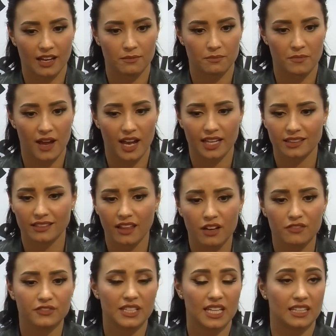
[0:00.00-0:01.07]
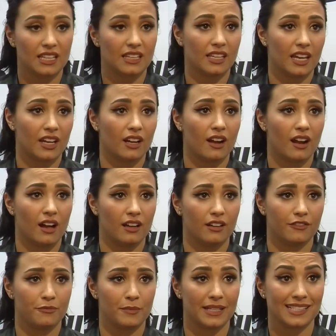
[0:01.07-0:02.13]
I love taking care
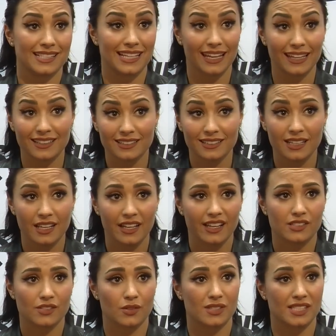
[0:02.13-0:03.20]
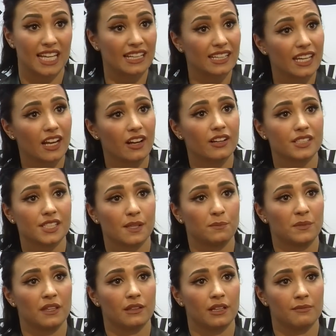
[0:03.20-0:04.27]
of my skin, so skincare is
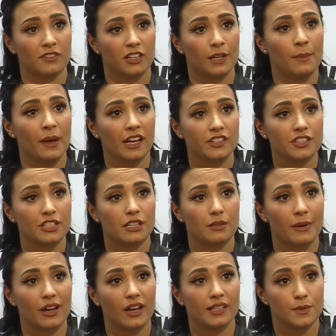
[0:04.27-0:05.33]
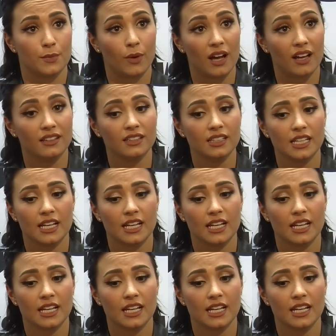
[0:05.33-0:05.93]
something that I'm very passionate about as well.